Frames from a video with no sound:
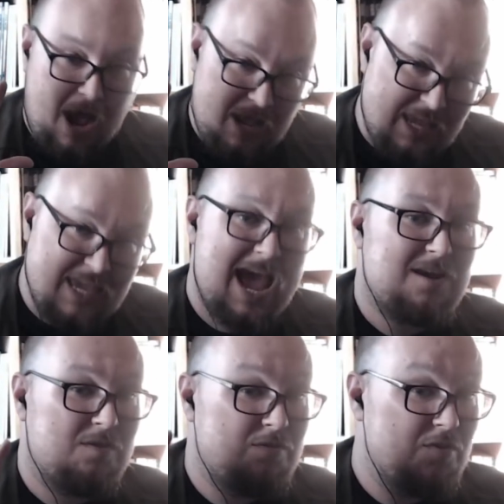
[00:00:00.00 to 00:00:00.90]
get
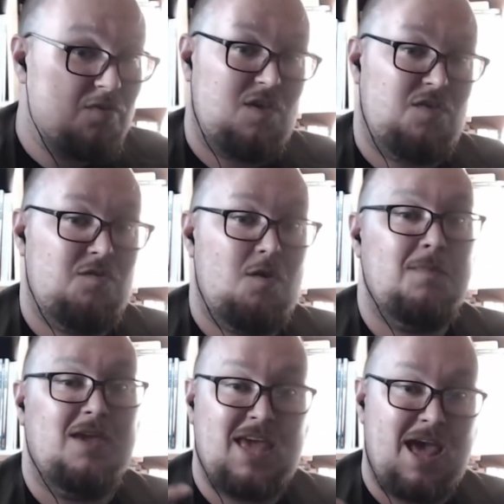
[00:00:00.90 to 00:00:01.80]
the
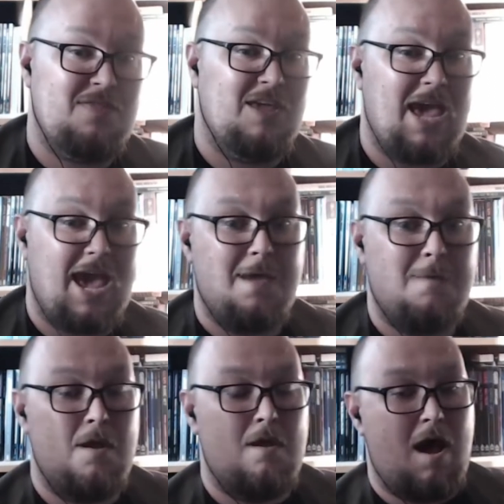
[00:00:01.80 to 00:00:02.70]
system, get the game,
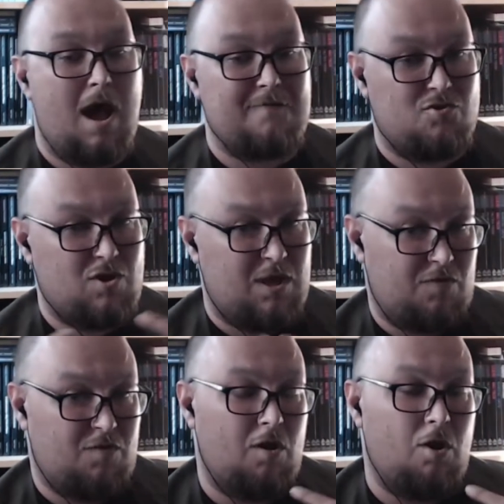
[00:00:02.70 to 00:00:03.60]
have a chance
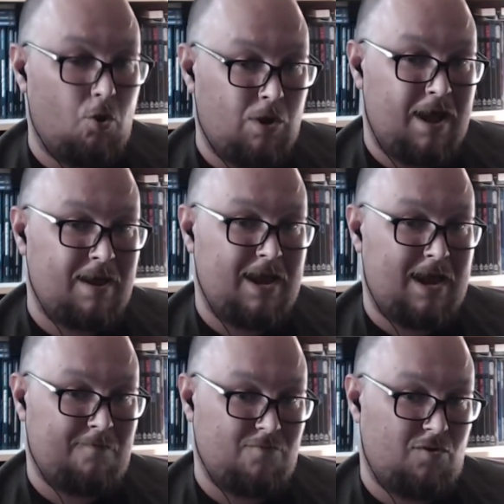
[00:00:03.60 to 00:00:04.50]
to look at it,
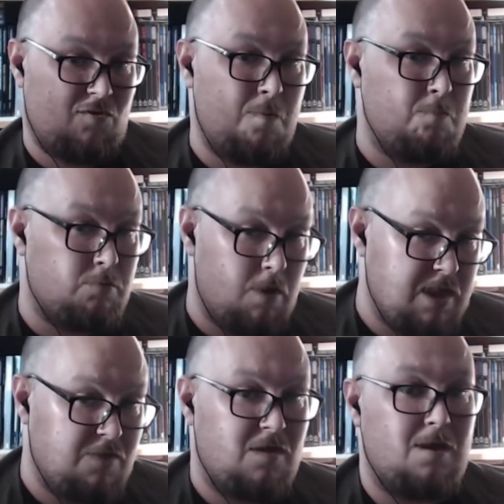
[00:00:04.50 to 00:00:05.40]
have a chance to
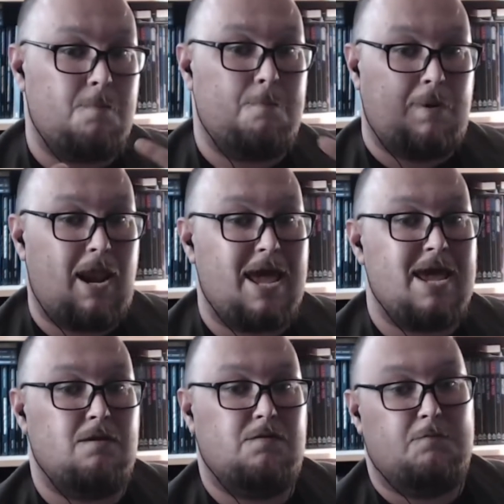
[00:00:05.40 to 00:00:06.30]
embrace it, play
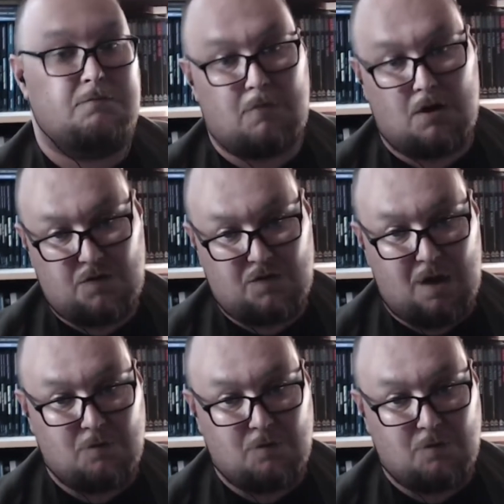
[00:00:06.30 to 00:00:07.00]
it myself,